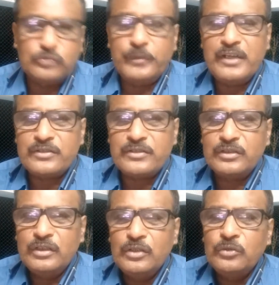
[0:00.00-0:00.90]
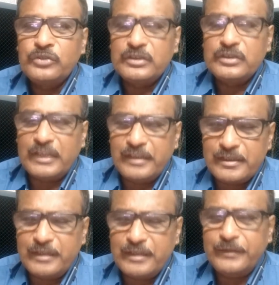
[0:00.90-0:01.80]
means that is
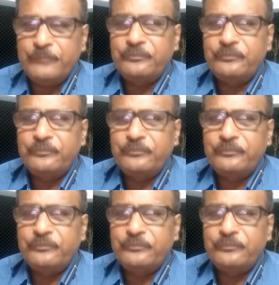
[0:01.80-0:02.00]
a